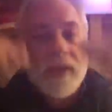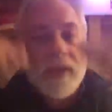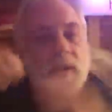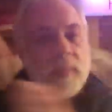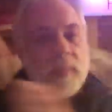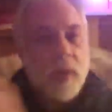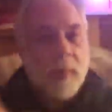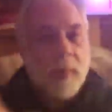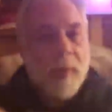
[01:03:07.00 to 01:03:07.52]
just
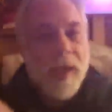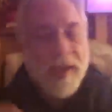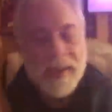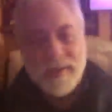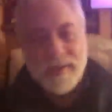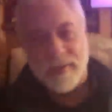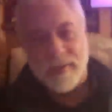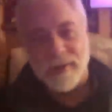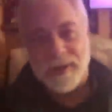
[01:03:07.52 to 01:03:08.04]
put them back in
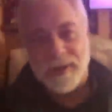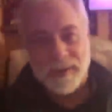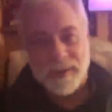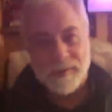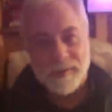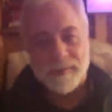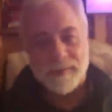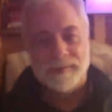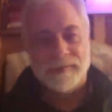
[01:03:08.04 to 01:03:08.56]
the freezer.
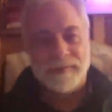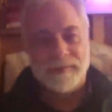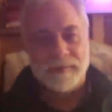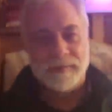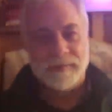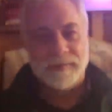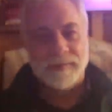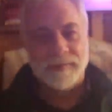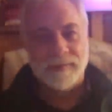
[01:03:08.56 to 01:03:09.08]

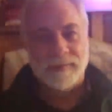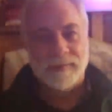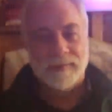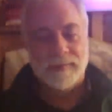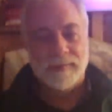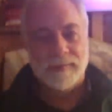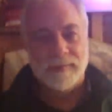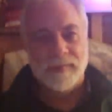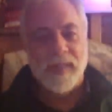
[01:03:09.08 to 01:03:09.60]

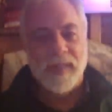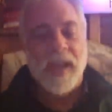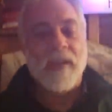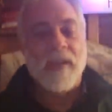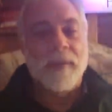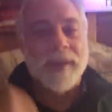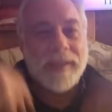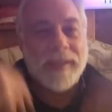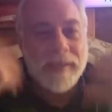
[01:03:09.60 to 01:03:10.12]
That
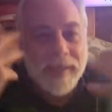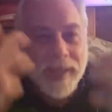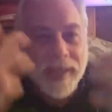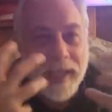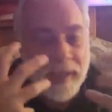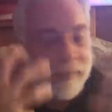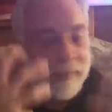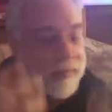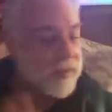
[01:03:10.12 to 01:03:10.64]

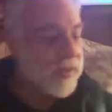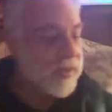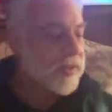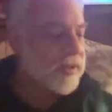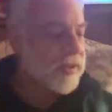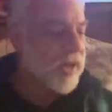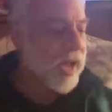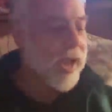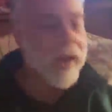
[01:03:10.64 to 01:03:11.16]
relieves the
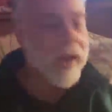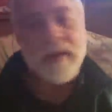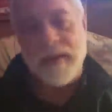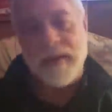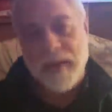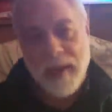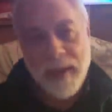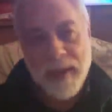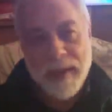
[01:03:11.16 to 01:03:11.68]
tired
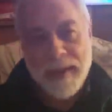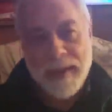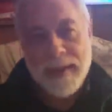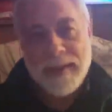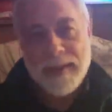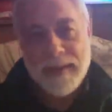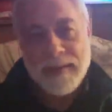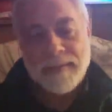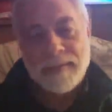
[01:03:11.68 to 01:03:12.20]

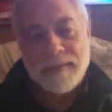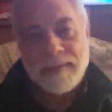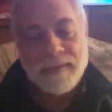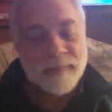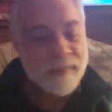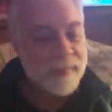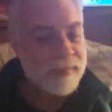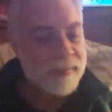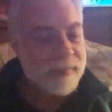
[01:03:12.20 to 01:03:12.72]
eyes,
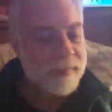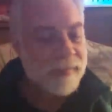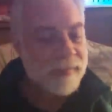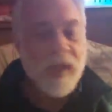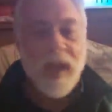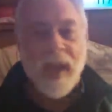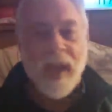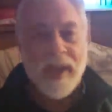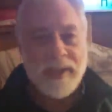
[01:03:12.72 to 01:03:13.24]

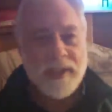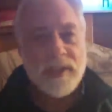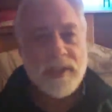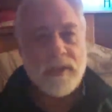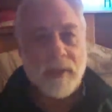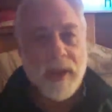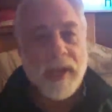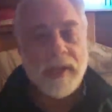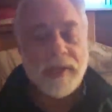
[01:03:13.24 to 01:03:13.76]
the eye
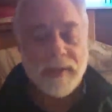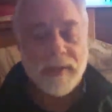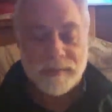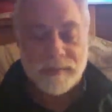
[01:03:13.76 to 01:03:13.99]
strain.